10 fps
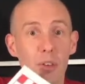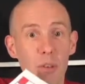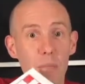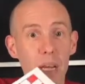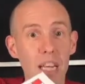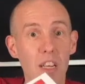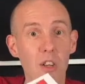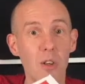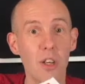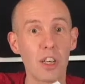to make
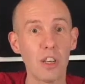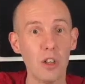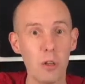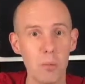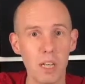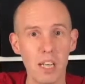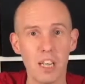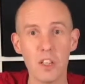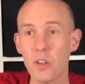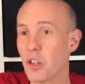your cube.
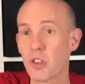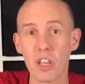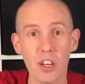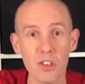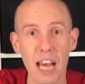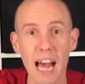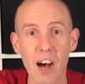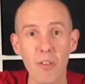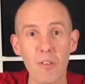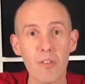You just cut it
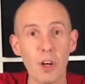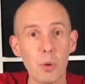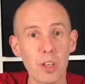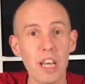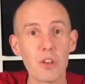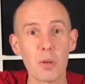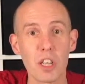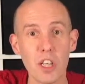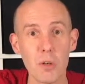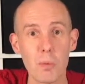out, fold it into a
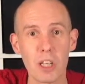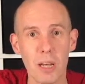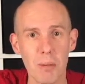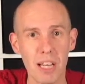cube shape,